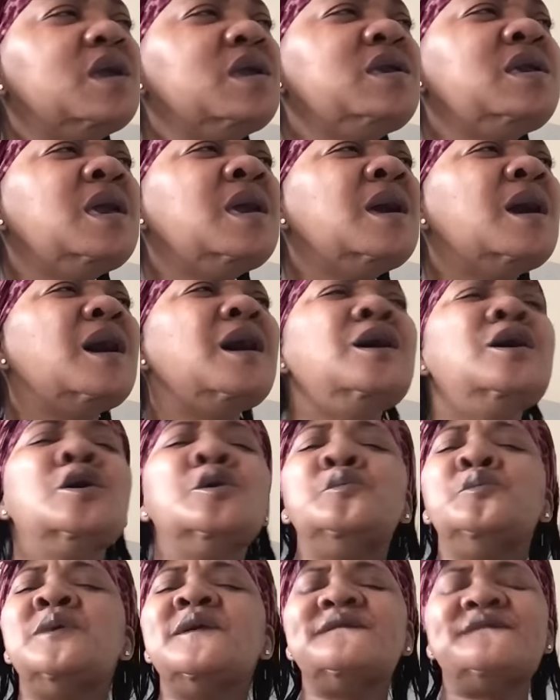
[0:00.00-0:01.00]
yeah.
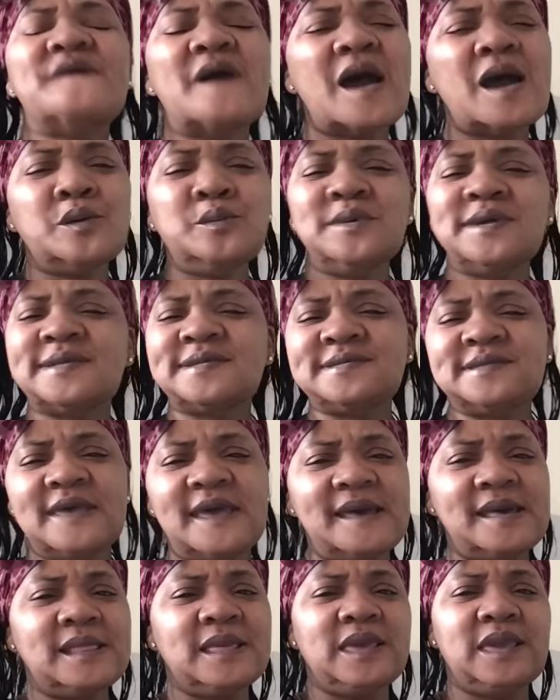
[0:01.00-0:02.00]
Well, Vine was
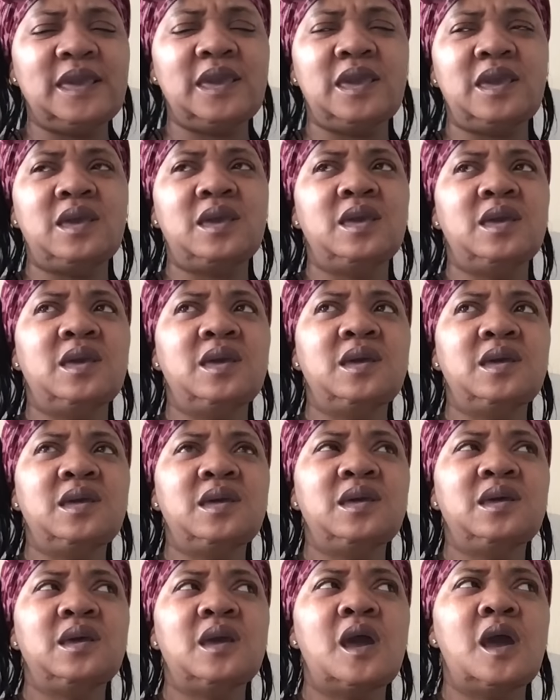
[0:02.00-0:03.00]
telling
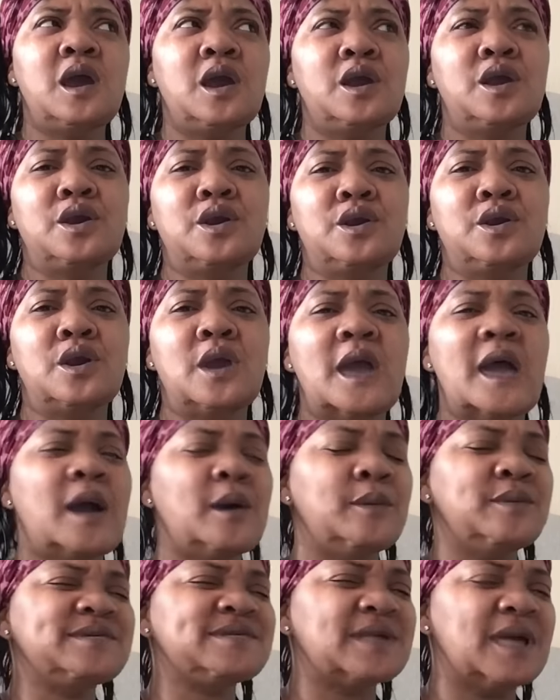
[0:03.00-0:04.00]
her,
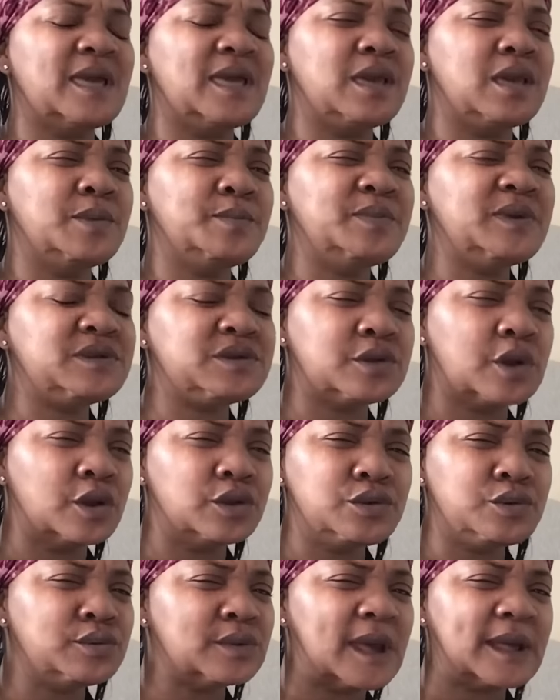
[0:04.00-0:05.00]
I was like, bitch, are
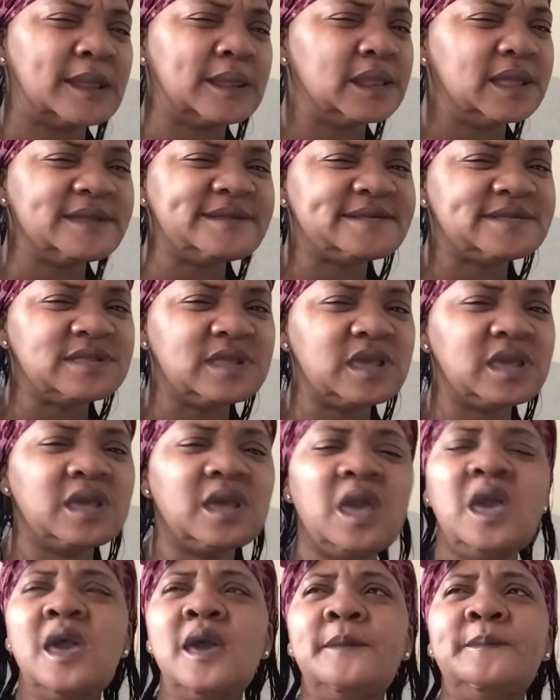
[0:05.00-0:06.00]
you not listening?
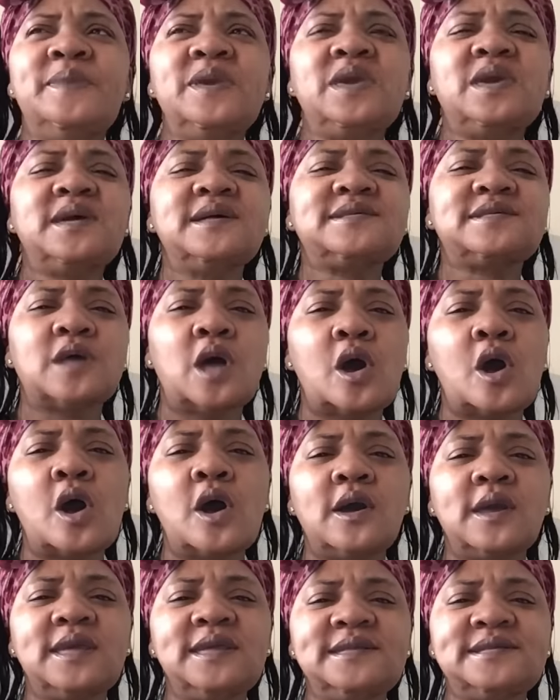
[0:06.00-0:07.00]
Because
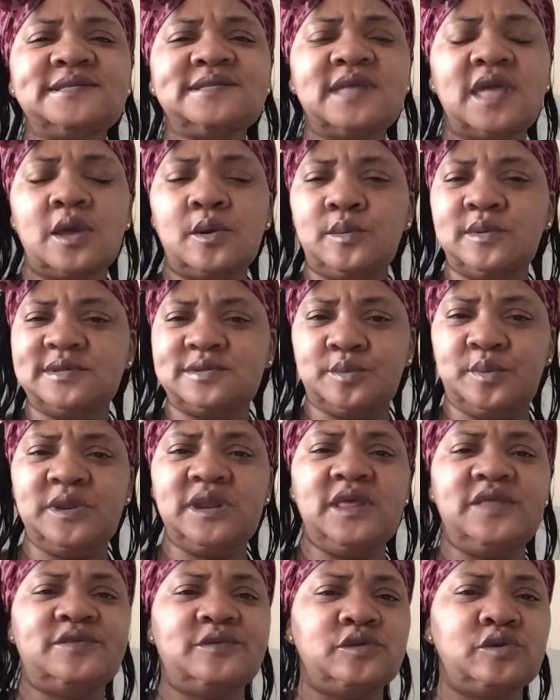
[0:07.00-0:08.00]
all he said was, we
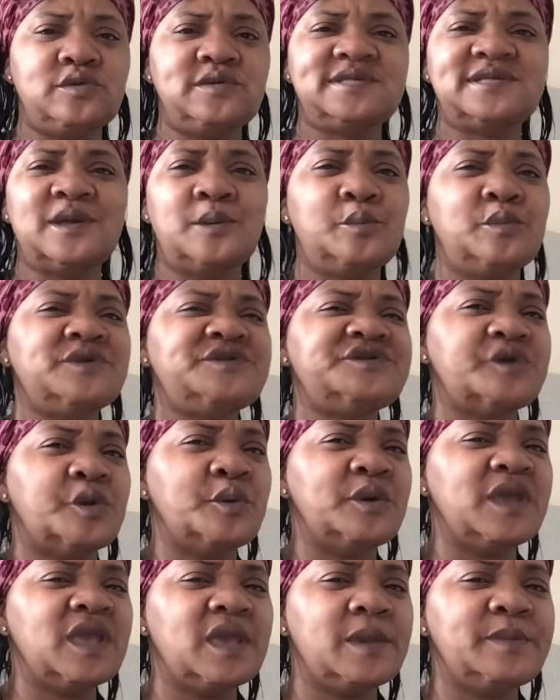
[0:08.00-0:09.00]
need to do something with your
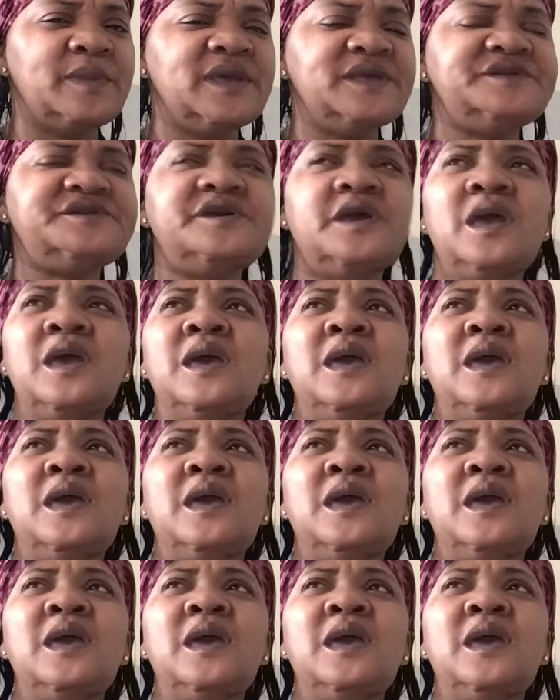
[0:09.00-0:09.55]
image.